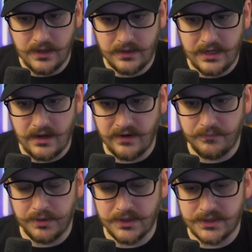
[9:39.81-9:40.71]
They now
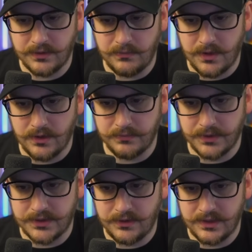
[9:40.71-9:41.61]
give +3 mult
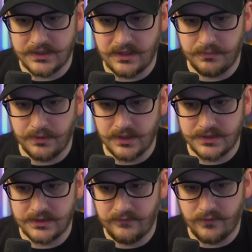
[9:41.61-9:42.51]
per suit instead of
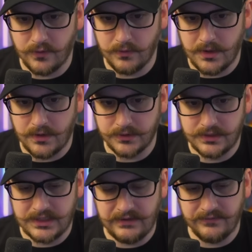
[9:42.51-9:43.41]
+4 mult.
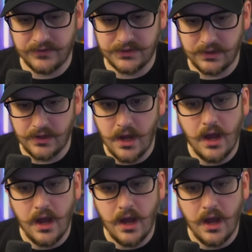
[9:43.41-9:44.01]
Sinful Joke.